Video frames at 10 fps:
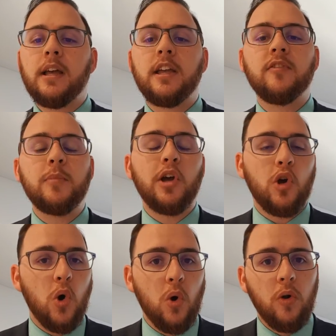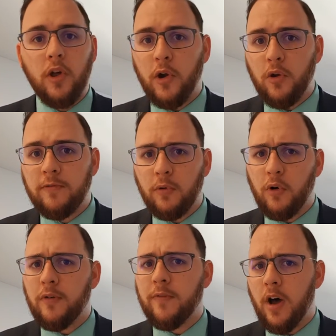give me a call on
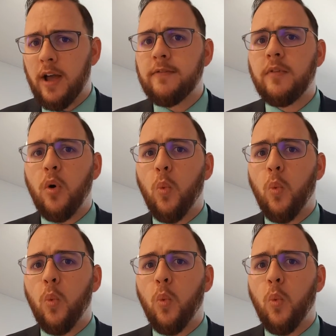0405